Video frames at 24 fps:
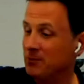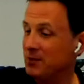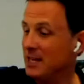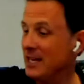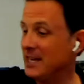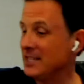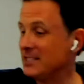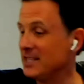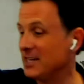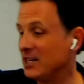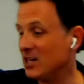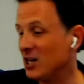
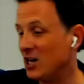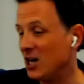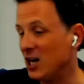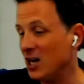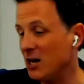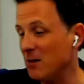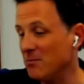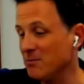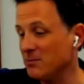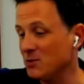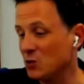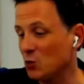is it
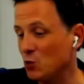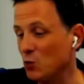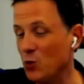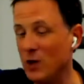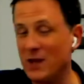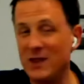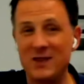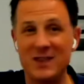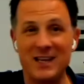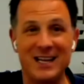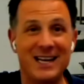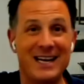comes
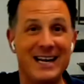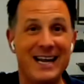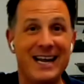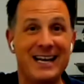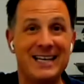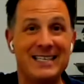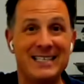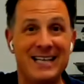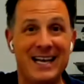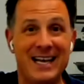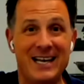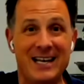with an
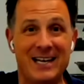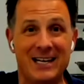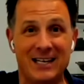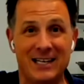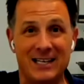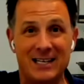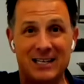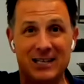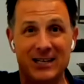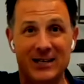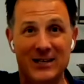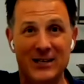antenna.
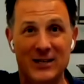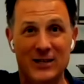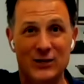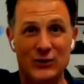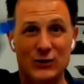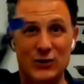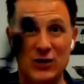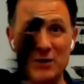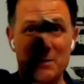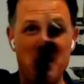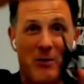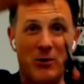
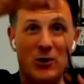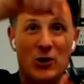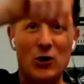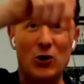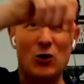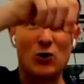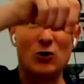So you remember the